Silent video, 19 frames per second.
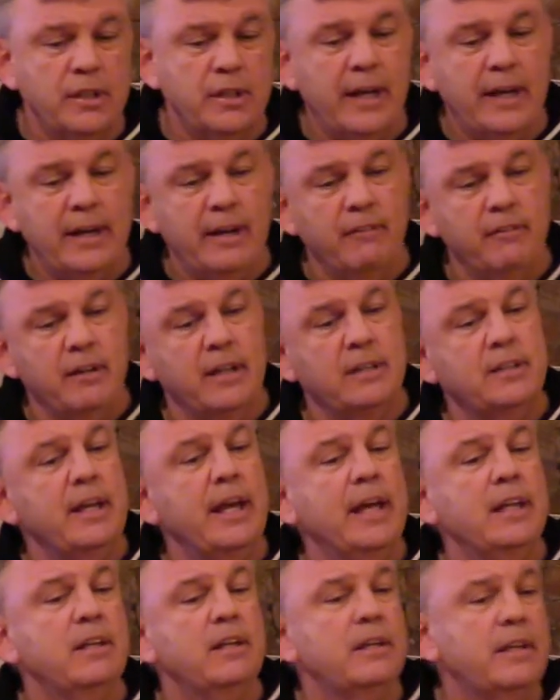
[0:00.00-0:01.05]
in that area. At
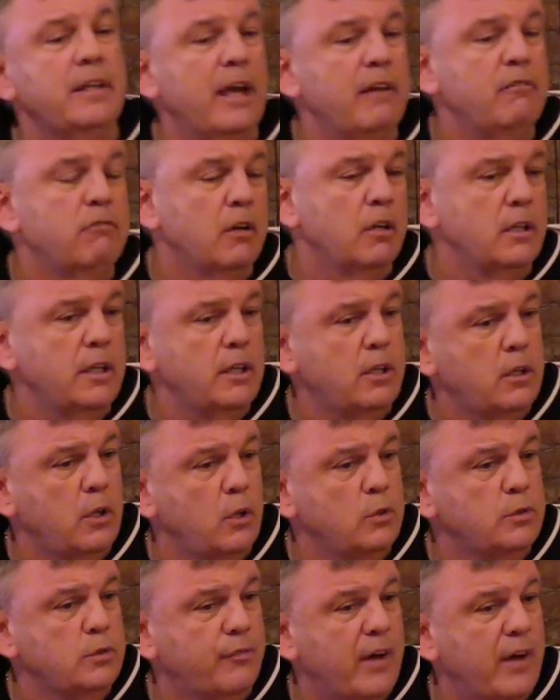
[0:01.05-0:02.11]
the end of the day, really
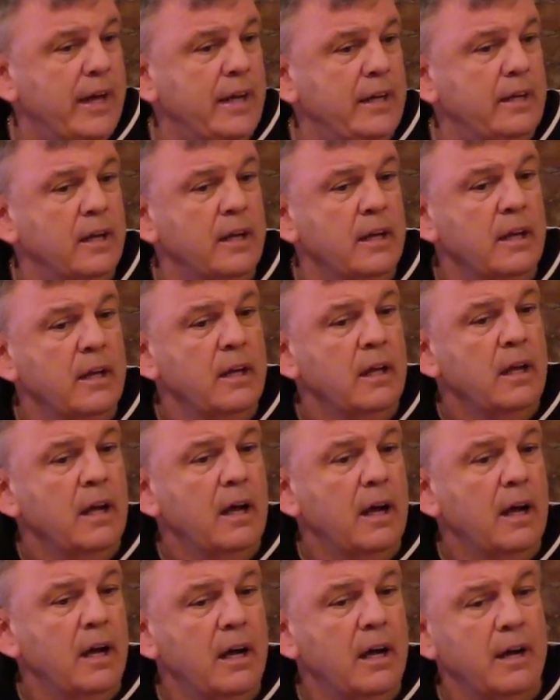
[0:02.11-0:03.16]
close fight.
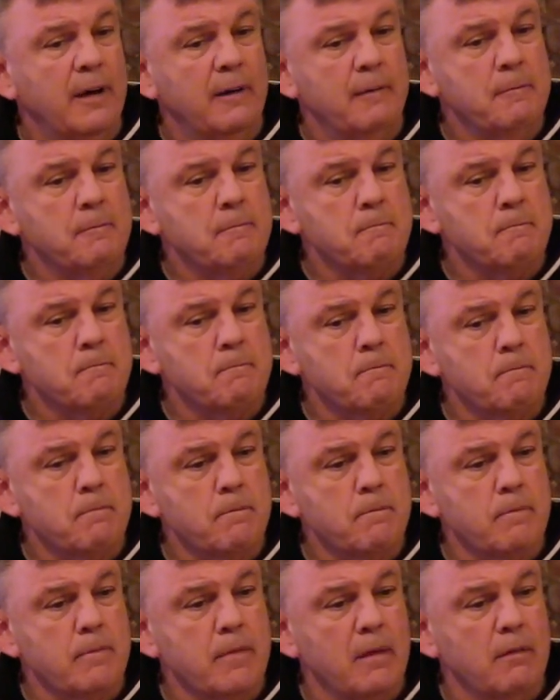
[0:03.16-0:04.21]
Uh,
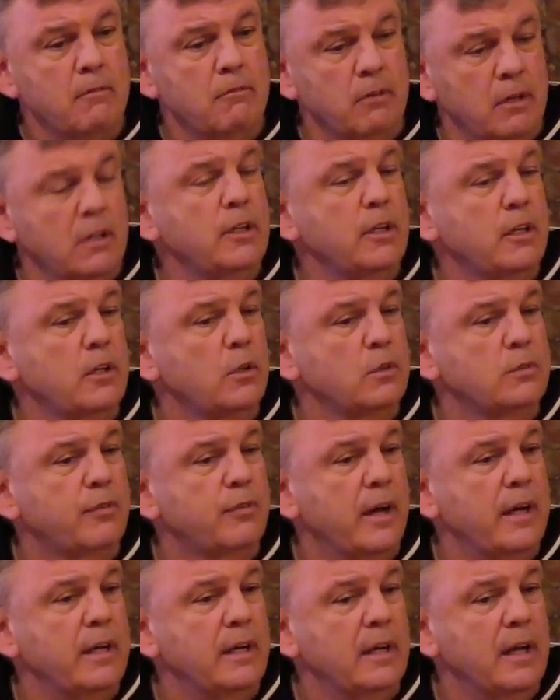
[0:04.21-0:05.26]
really close
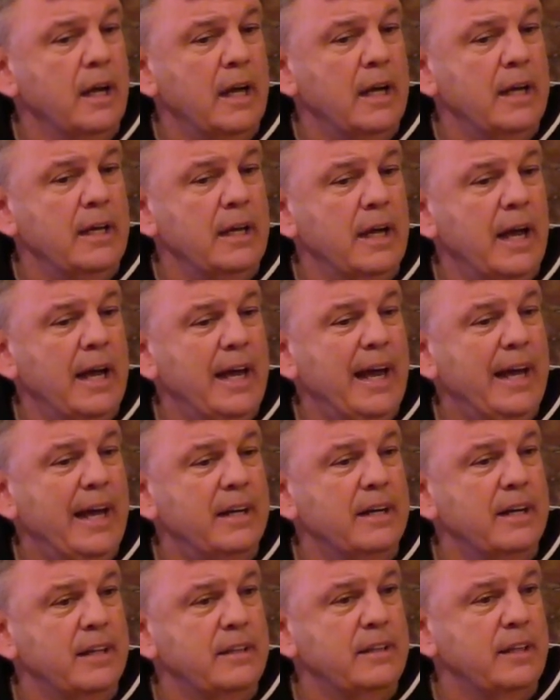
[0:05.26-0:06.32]
fight. I, I
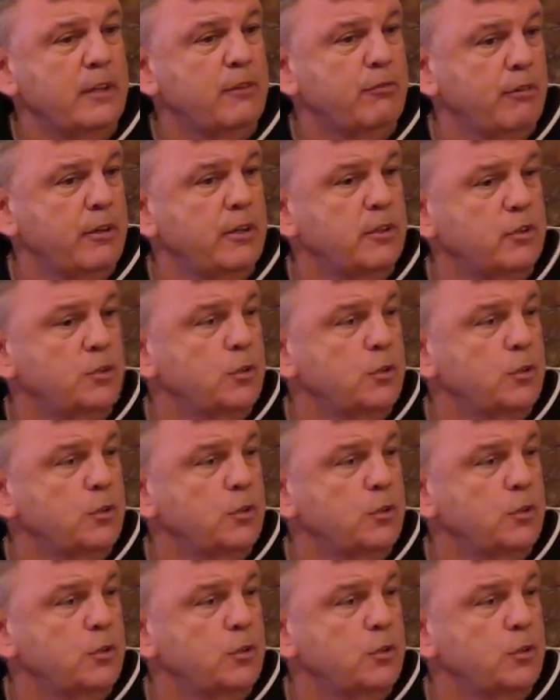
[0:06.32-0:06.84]
had it, I think, three to